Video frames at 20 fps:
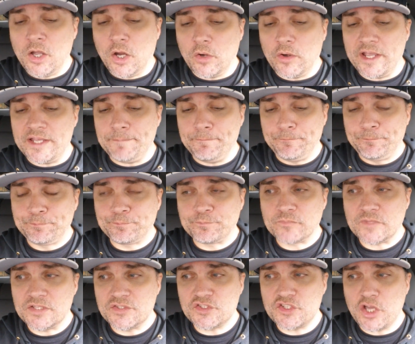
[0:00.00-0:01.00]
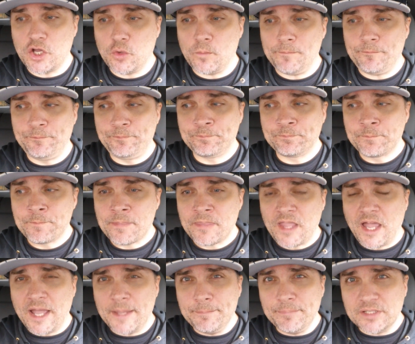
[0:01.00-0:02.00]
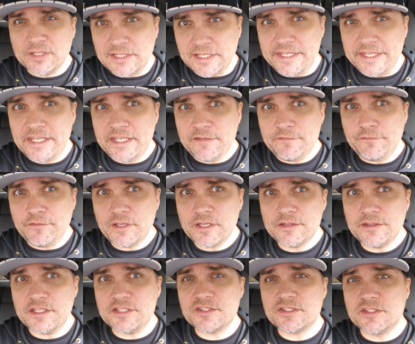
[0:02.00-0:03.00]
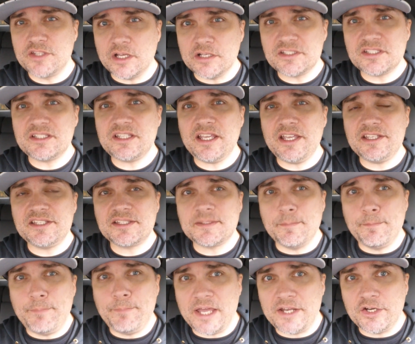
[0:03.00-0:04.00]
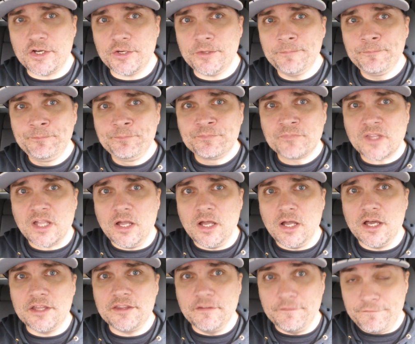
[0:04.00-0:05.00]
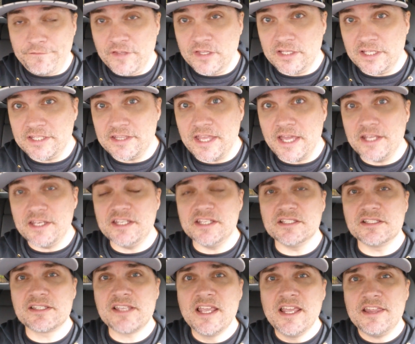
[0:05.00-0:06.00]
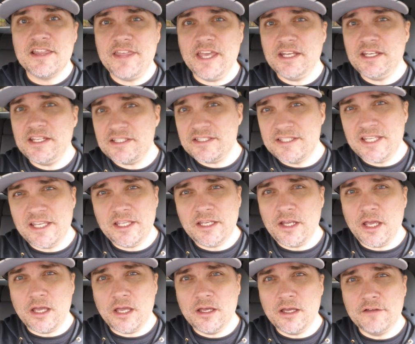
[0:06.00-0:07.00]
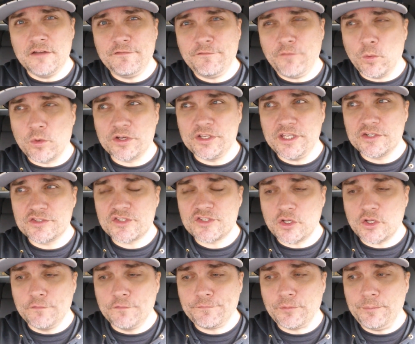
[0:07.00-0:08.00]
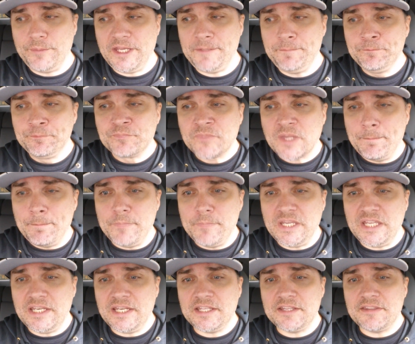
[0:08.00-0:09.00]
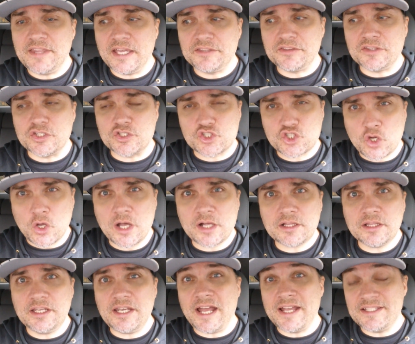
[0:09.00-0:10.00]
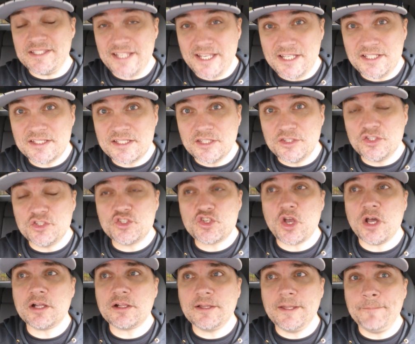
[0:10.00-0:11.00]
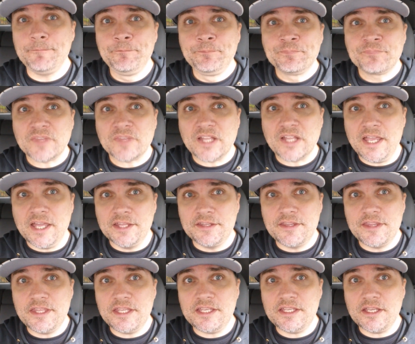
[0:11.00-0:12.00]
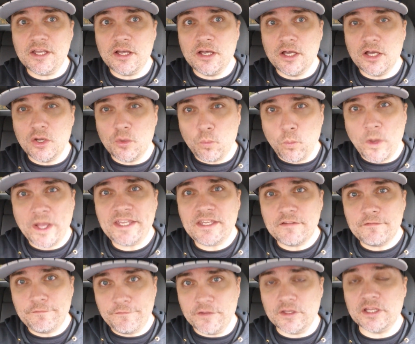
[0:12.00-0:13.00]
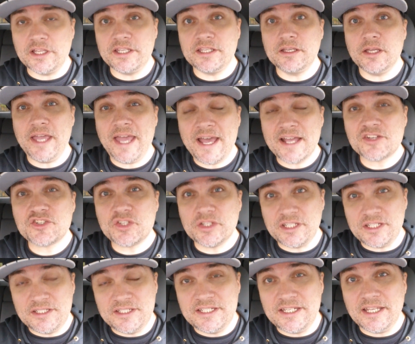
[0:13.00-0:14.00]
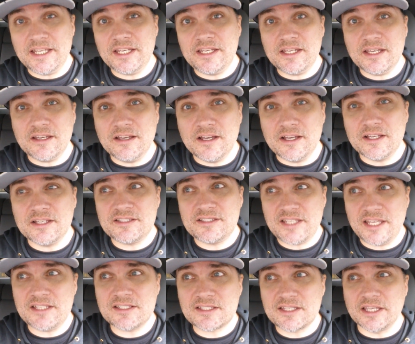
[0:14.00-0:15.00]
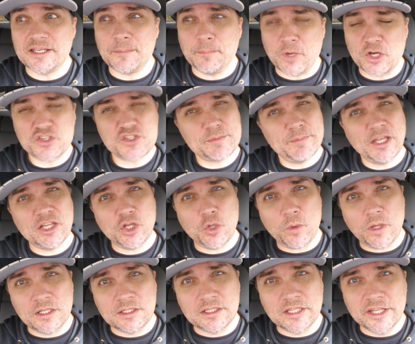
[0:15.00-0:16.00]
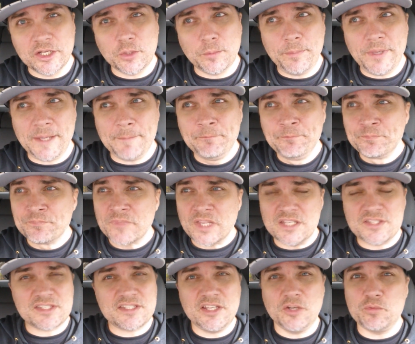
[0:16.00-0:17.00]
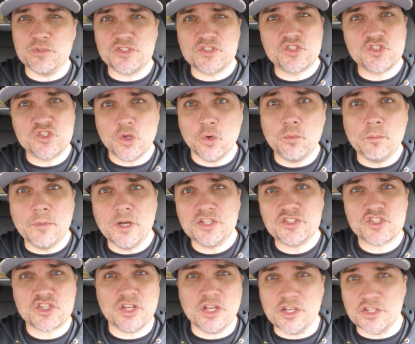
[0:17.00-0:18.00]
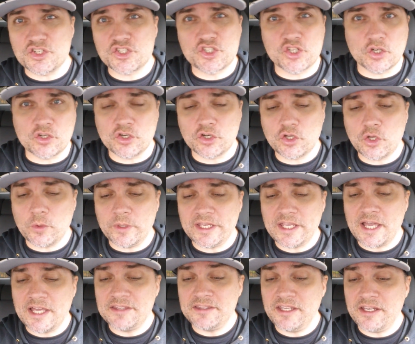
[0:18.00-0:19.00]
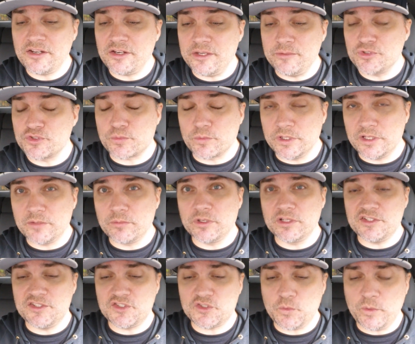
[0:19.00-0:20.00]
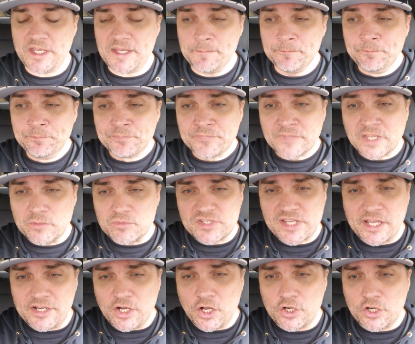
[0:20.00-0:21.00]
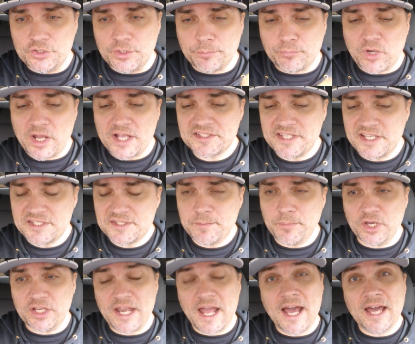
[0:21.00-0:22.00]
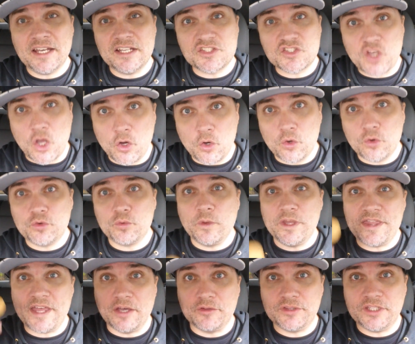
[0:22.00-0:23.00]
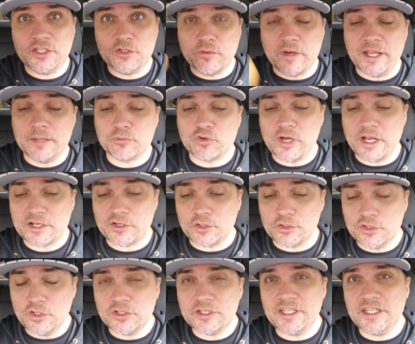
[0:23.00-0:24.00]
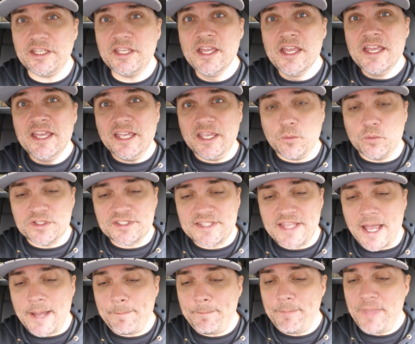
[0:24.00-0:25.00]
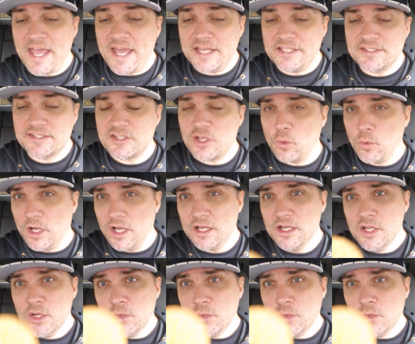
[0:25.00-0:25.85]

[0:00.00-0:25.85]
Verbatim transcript: All right, so I believe this does taste better, uh, the filling that is, than it did uh, four years ago for me, meaning that the chocolate, I tasted the chocolate, and the uh, white filling actually did uh, taste like marshmallow a little bit. It still was so much uh, sugar going on there. It was really, really sweet. It was kind of hard to process, but on its own, without the graham cracker cookie, it was not bad. So uh,